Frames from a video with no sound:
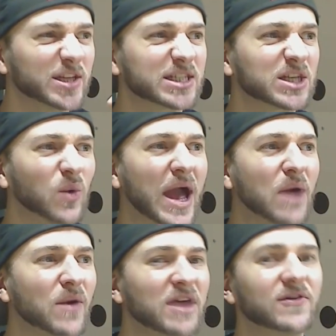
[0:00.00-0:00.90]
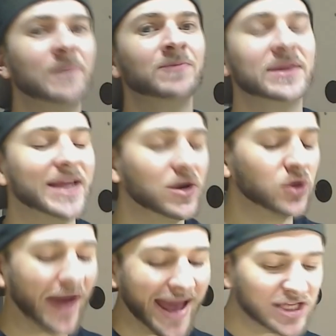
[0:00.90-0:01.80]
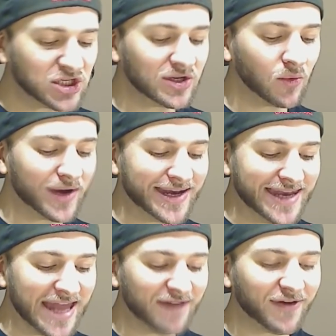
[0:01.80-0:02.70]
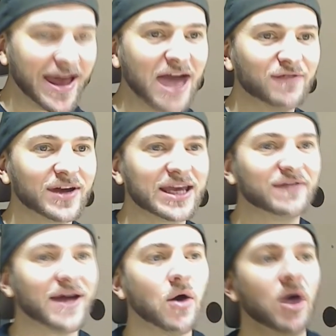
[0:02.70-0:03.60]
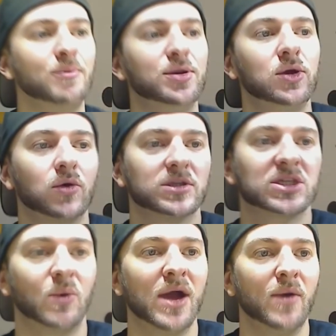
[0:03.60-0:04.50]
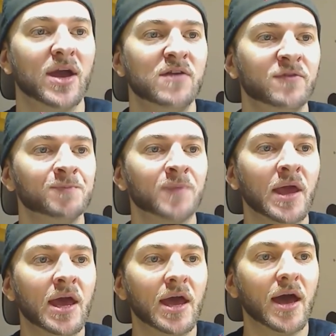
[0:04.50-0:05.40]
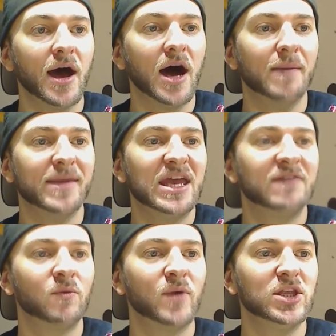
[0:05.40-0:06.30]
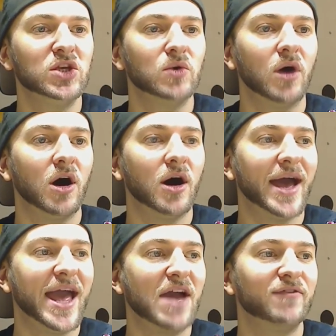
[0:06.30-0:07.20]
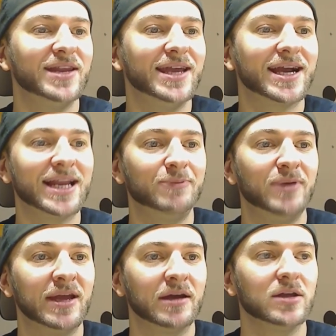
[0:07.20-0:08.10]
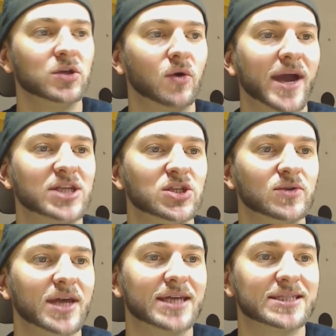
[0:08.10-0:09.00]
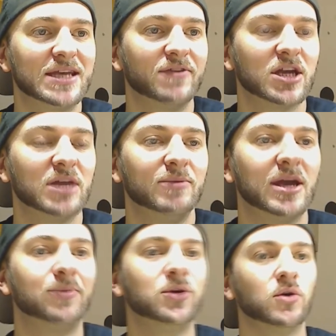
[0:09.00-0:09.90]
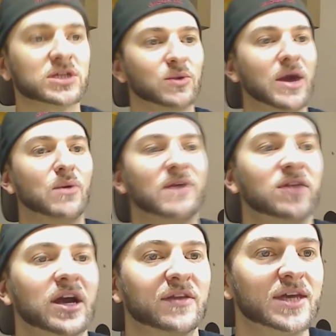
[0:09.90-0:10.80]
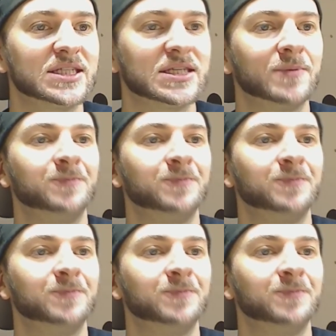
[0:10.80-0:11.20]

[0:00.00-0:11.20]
square wave. Now your head unit would never ever give out a pure square wave. Even when you are heavily clipping your head unit, it's never going to be a pure square wave like this.